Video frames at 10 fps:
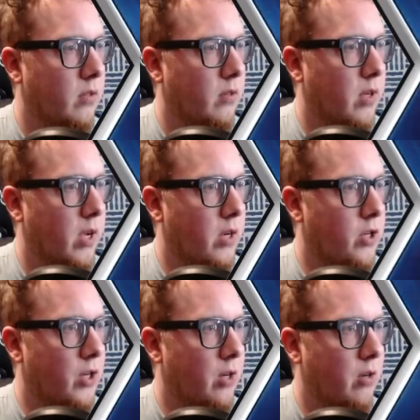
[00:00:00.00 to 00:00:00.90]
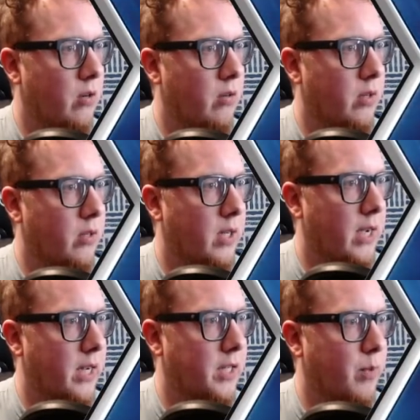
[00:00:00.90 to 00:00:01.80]
Okay, She-Hulk,
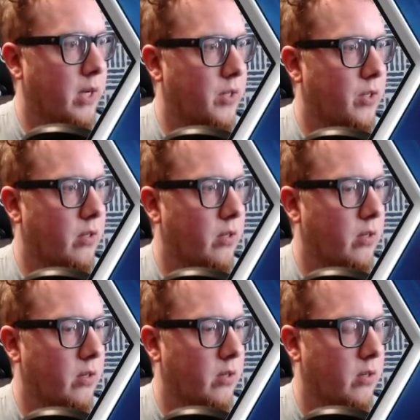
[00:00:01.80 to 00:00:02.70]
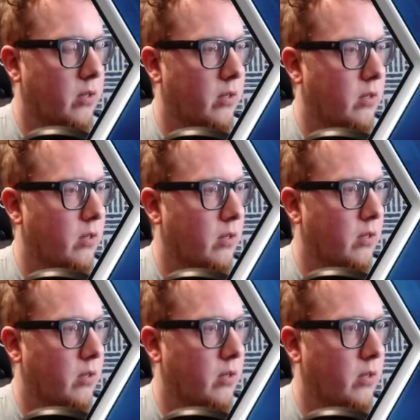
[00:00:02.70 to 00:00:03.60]
Taskmaster,
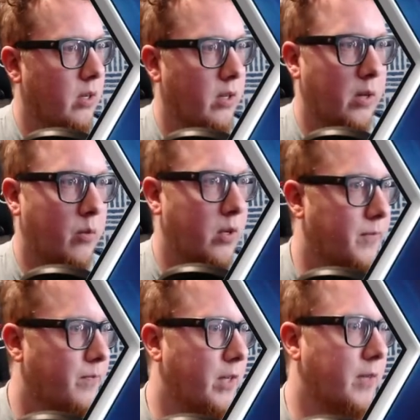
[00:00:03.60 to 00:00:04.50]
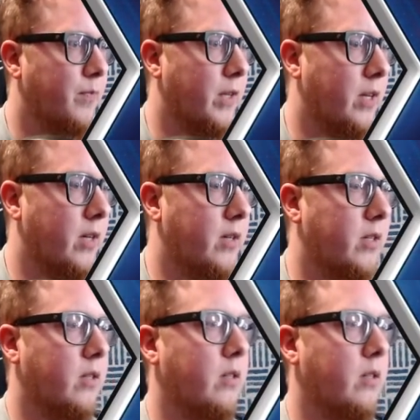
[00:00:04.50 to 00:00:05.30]
and they won. Yep, there it is.